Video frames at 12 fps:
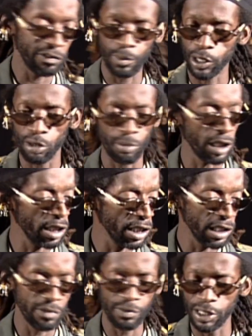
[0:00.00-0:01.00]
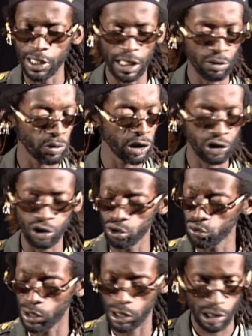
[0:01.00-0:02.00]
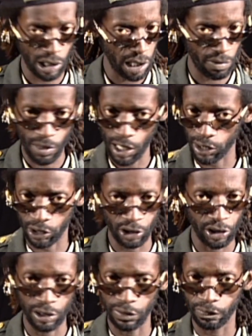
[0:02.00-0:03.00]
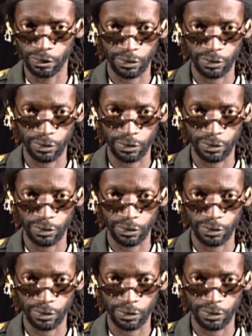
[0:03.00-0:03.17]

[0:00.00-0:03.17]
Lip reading: make you believe in that which you will never achieve.